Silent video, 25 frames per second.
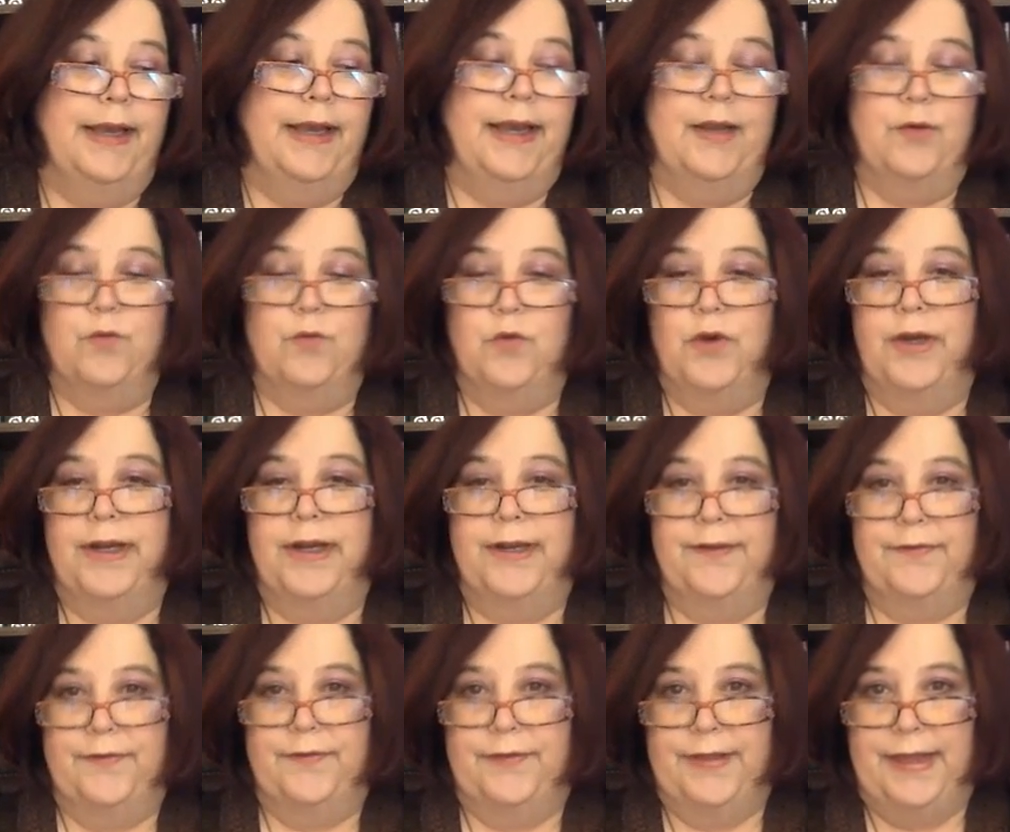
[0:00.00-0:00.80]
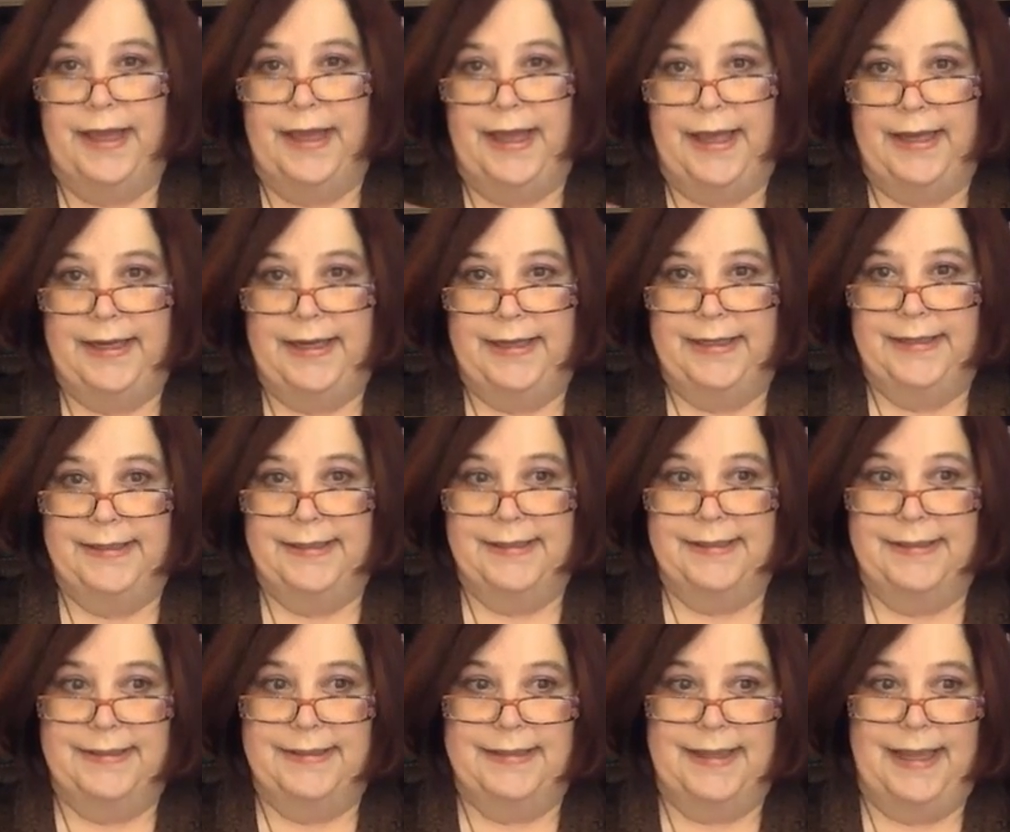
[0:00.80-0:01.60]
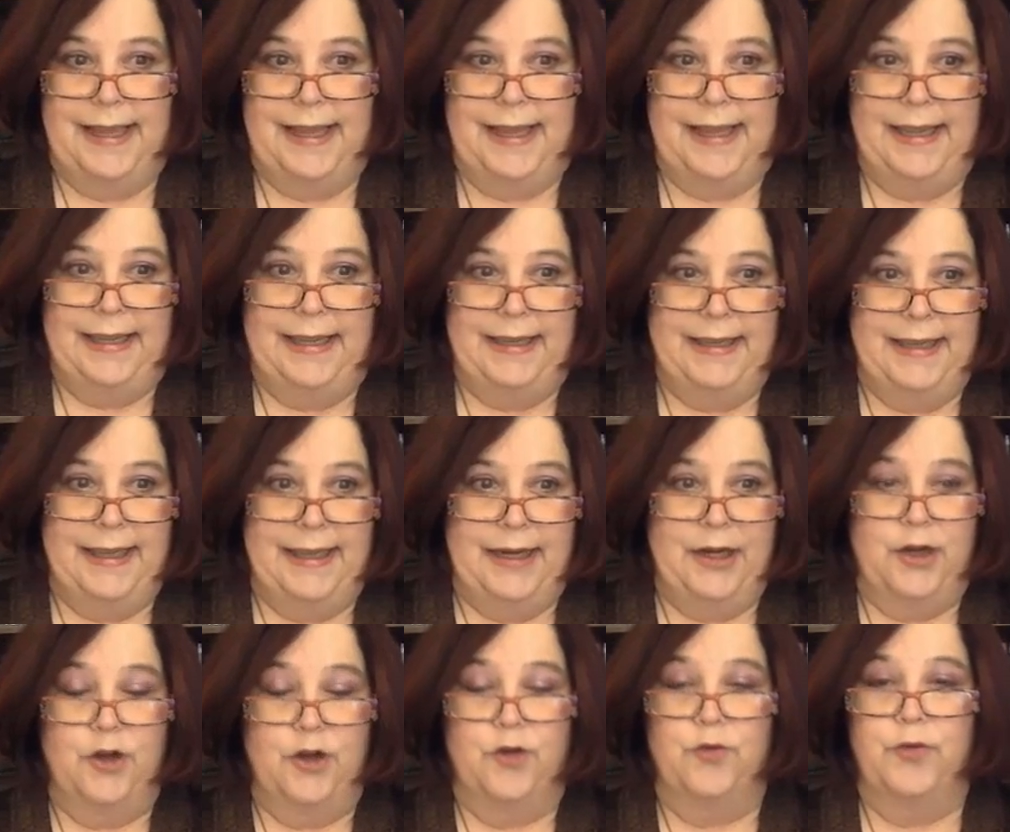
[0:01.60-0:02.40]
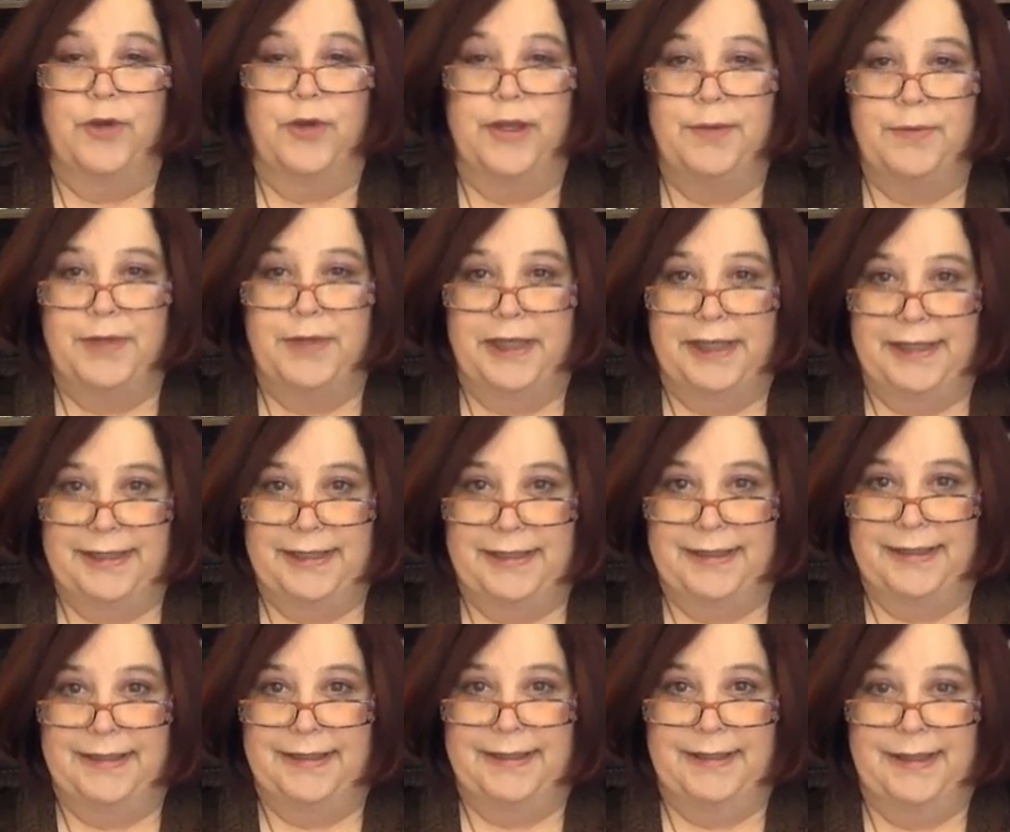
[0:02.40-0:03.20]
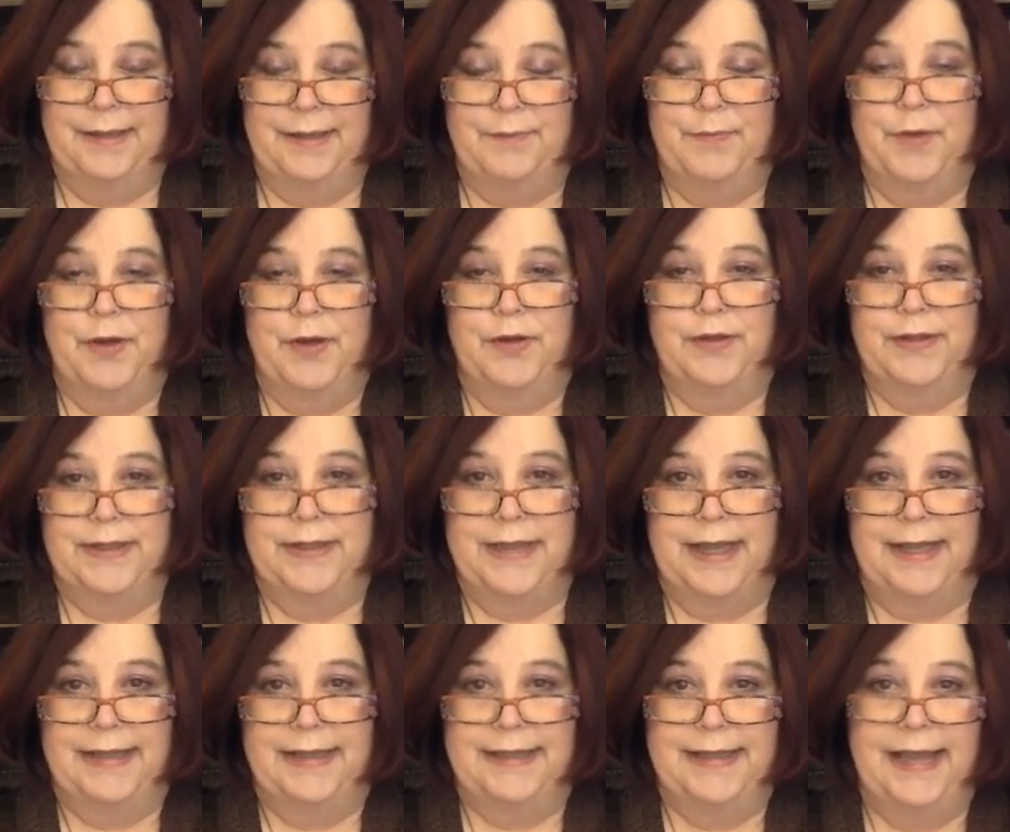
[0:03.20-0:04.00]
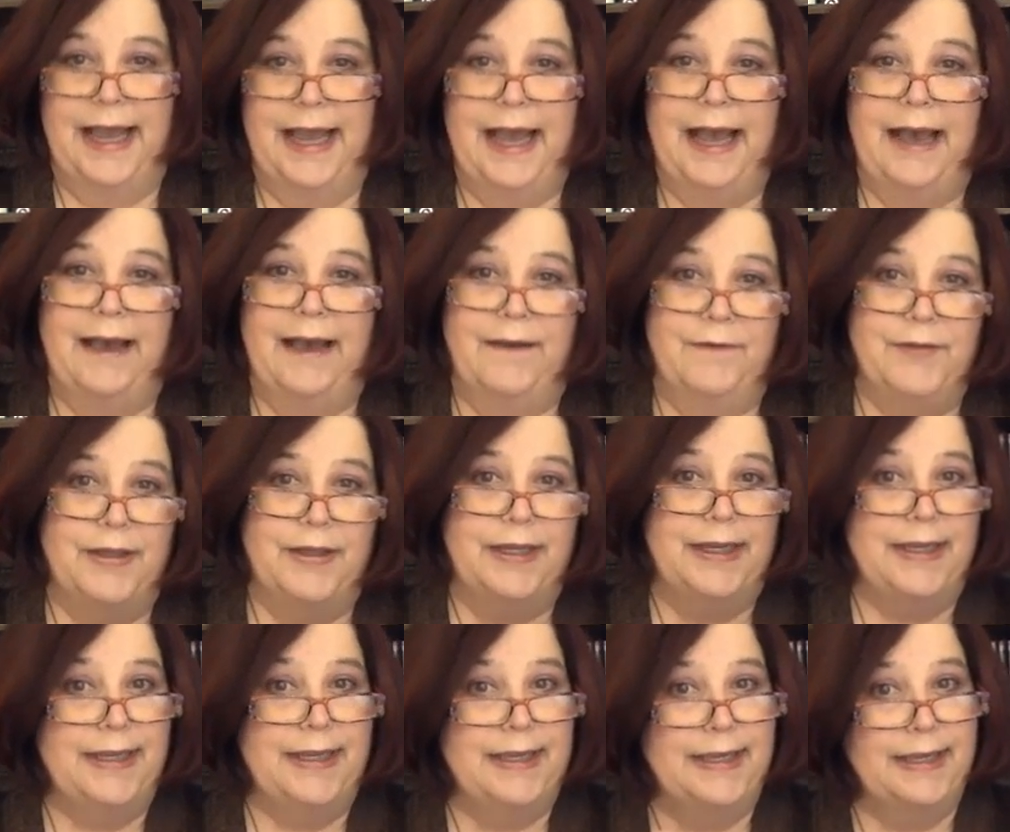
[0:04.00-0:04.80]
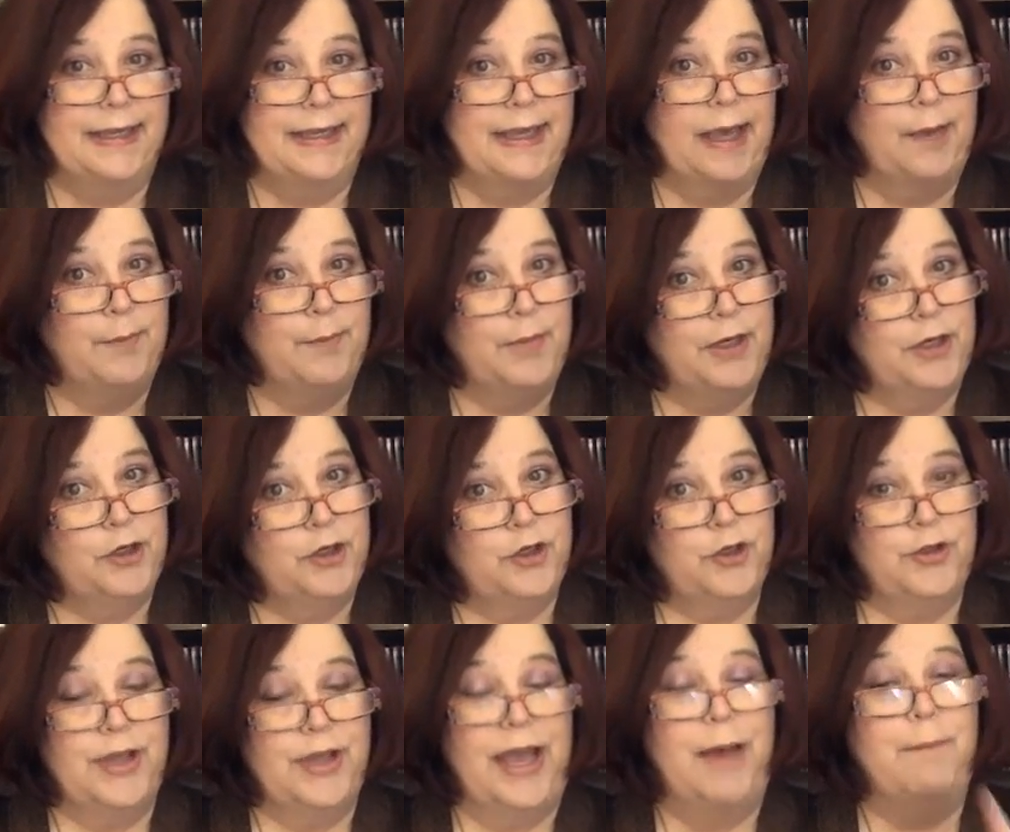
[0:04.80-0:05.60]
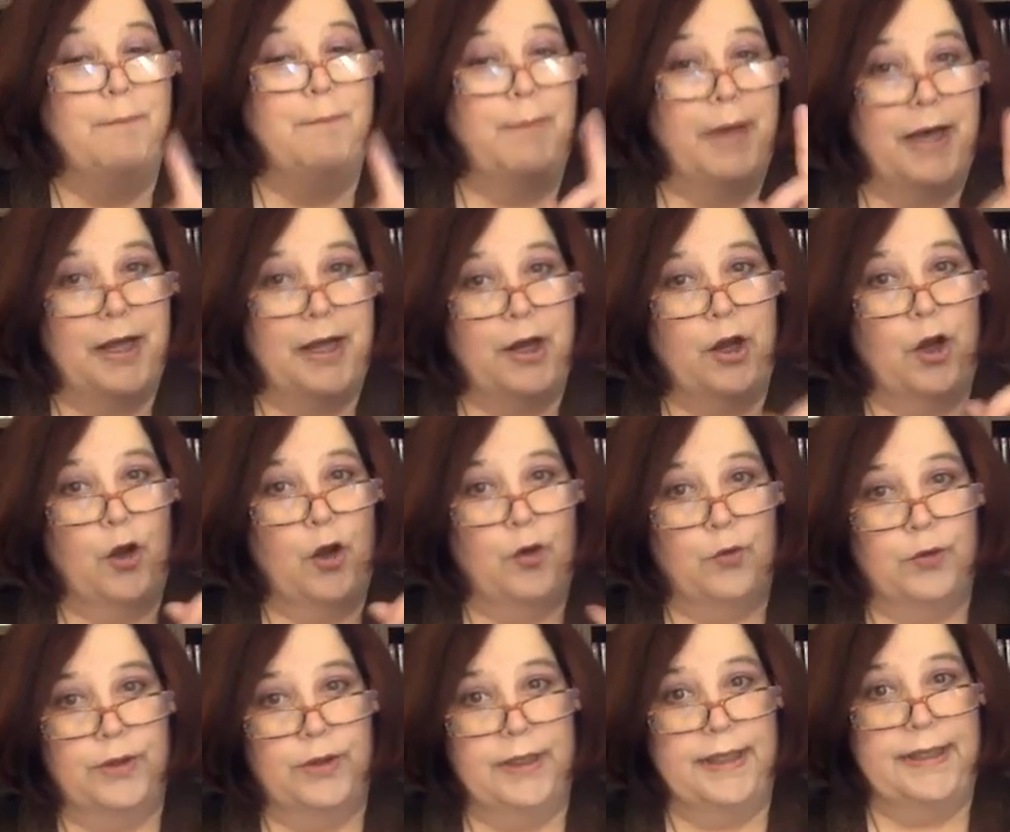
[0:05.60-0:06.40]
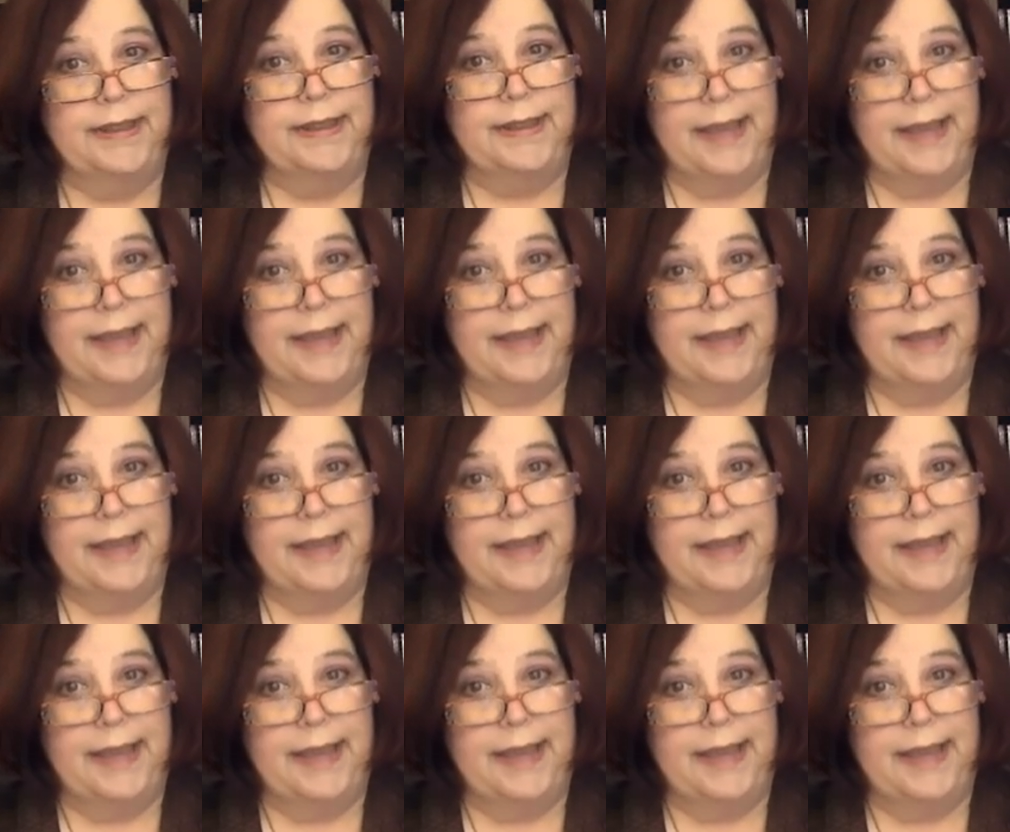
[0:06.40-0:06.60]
And what if that is an agreement that both sides have, that he can come in and do that, but only